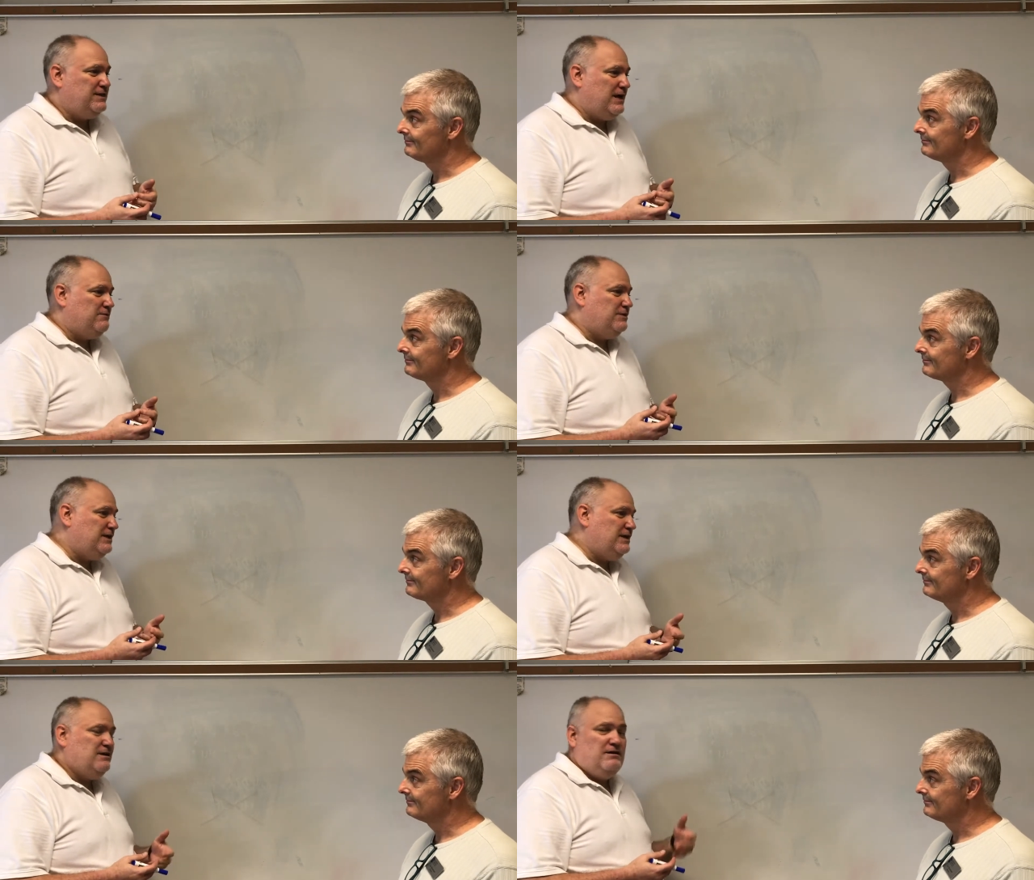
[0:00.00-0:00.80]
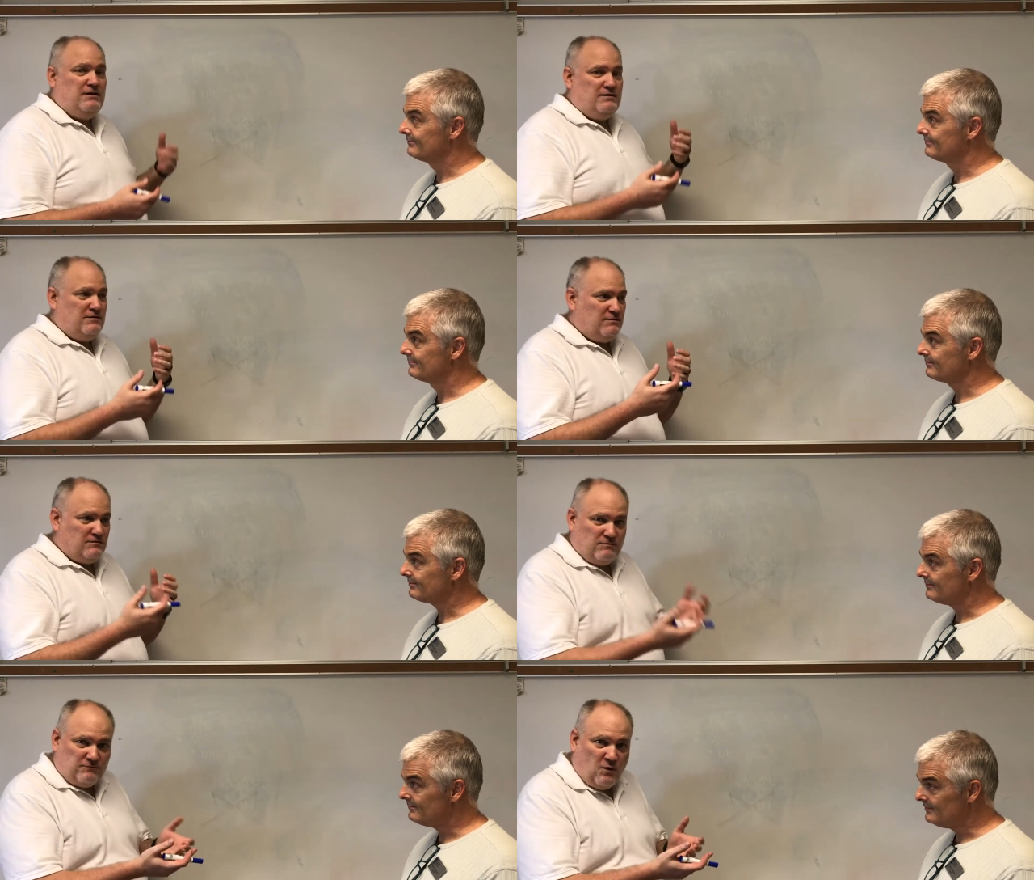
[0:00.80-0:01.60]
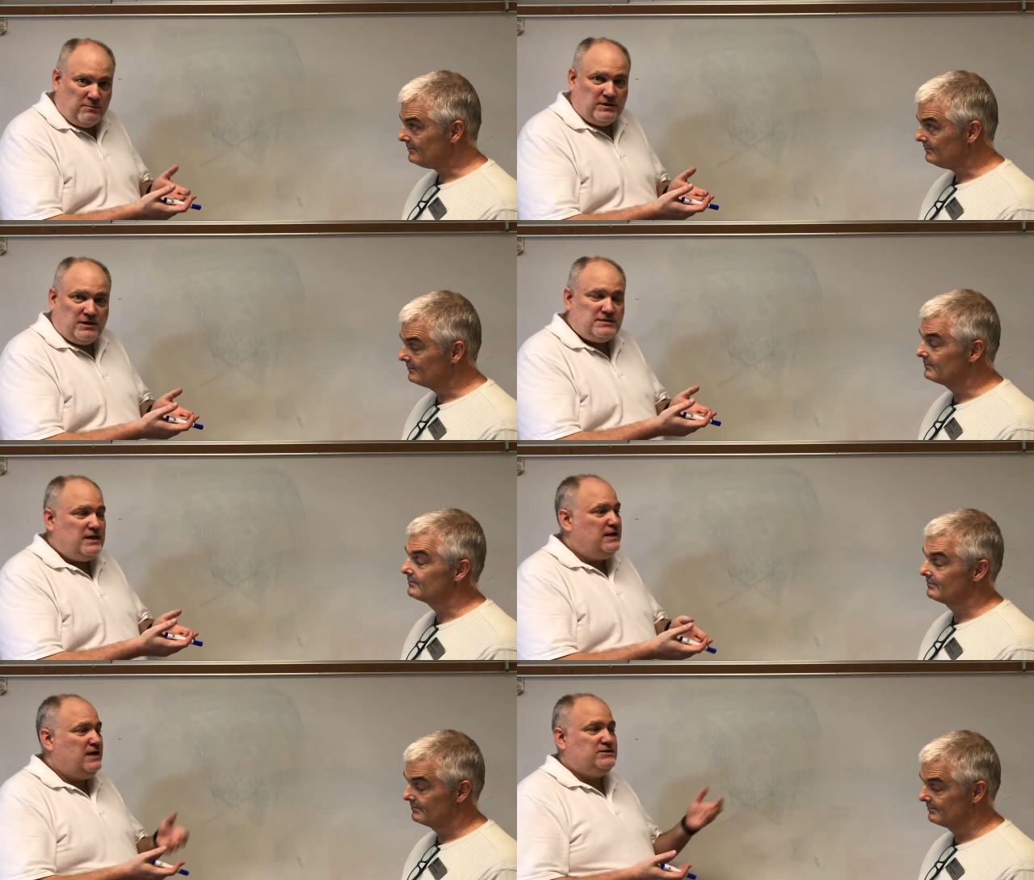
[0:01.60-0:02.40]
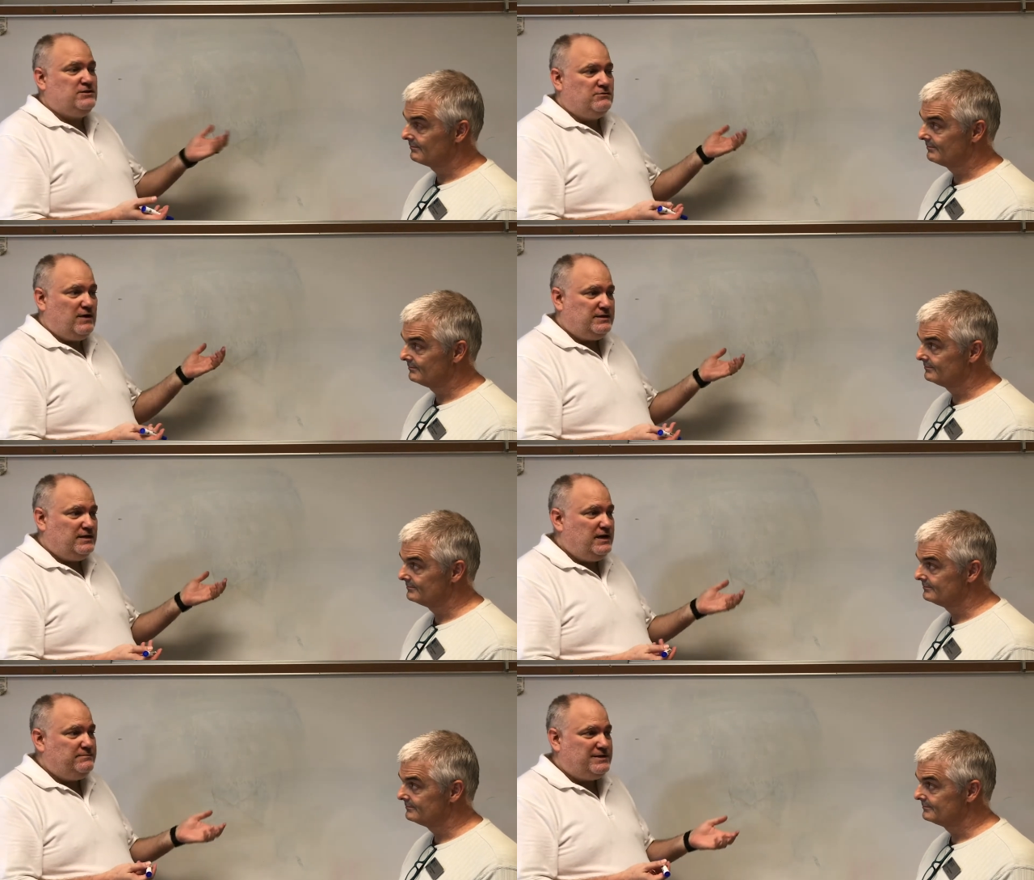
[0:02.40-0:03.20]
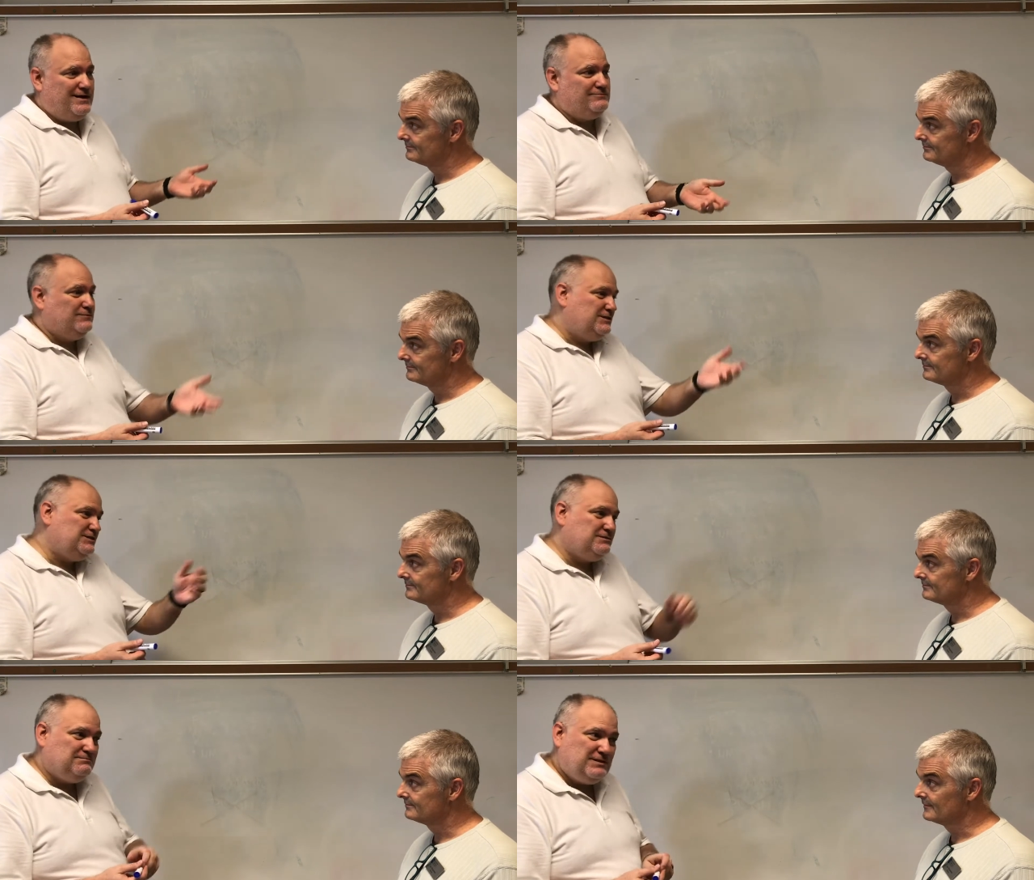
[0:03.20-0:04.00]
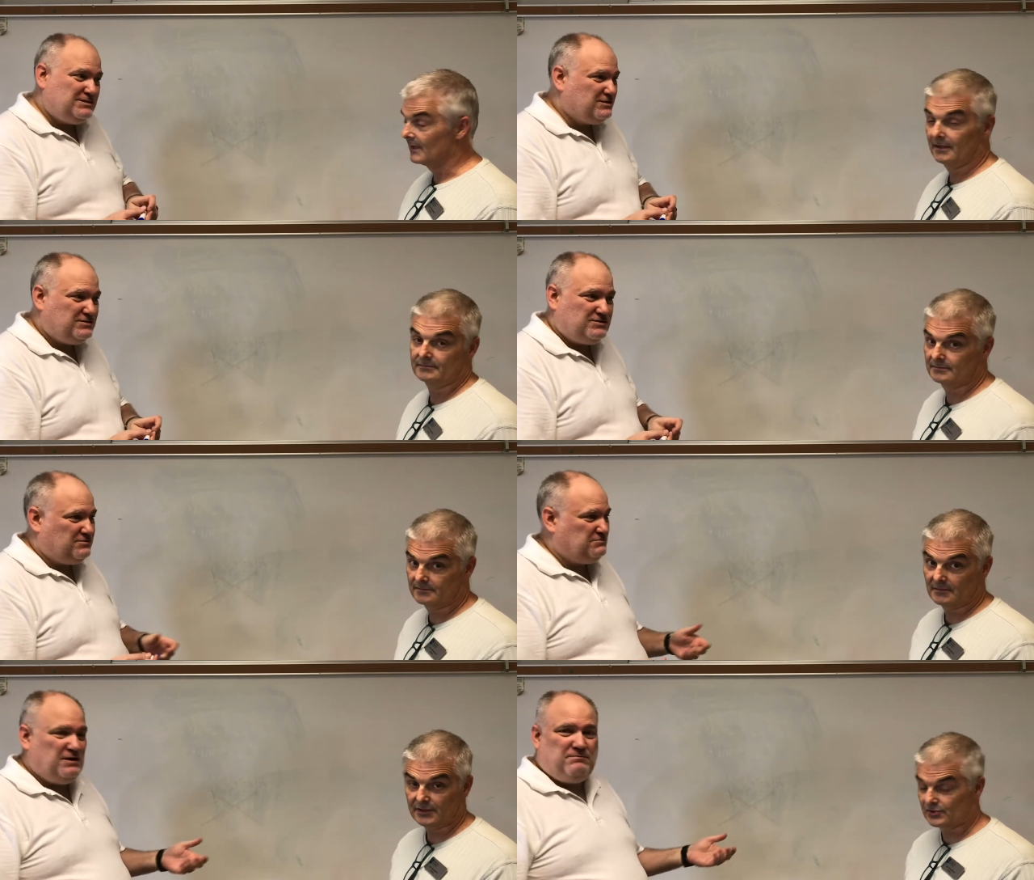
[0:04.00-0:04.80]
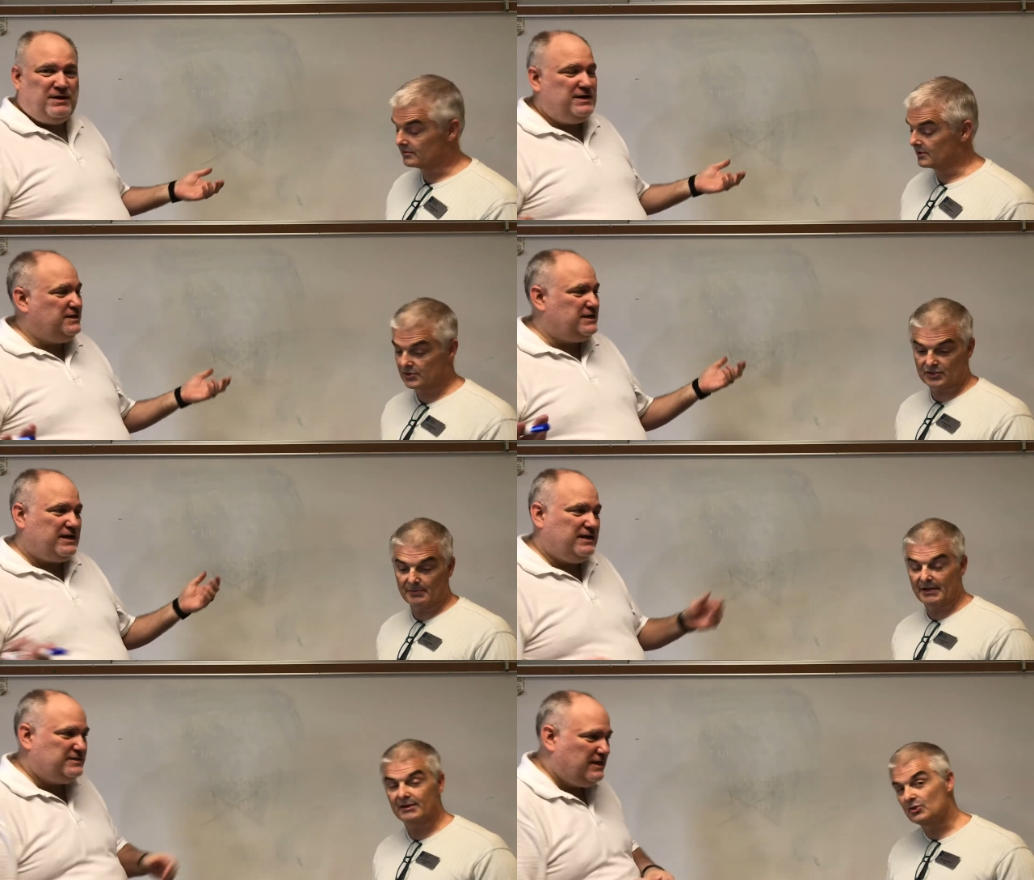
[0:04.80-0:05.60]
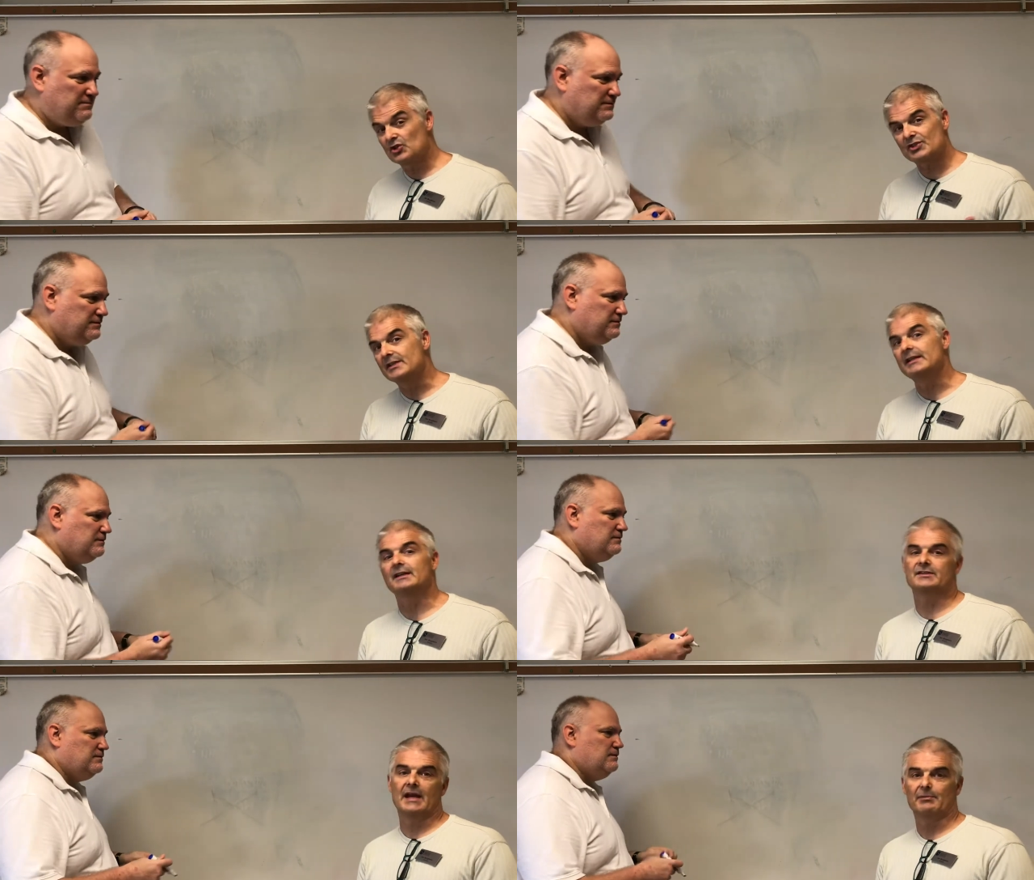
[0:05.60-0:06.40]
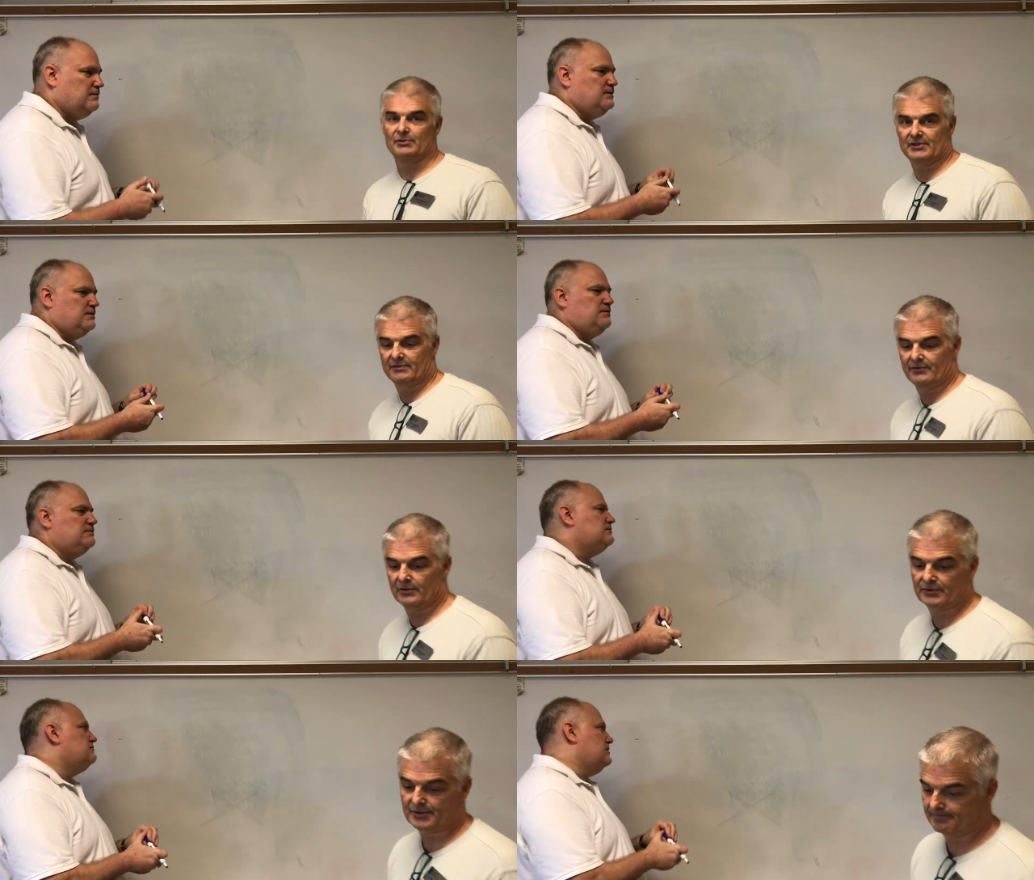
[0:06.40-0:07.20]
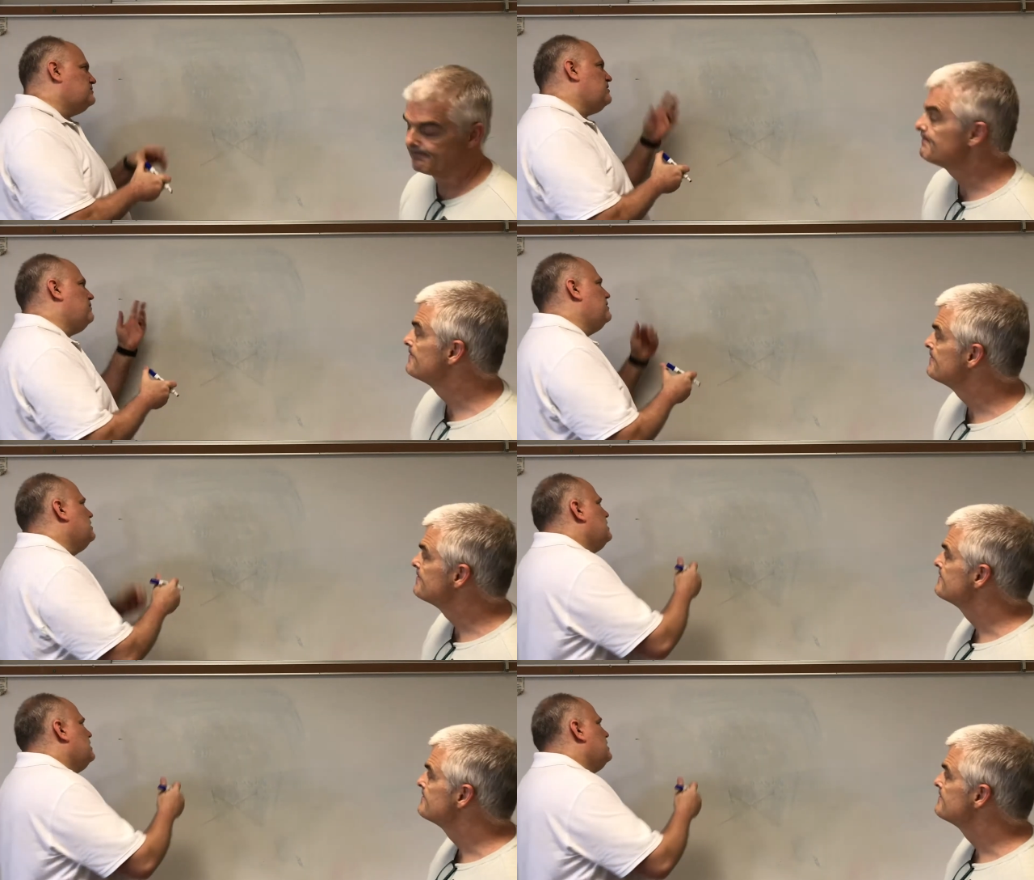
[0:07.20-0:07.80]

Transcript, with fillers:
Speaker 1: down the formulas and ask you to write the names down, which let's yes. just let's jump right just in and take You just
Speaker 2: need examples here, folks. Let's try one.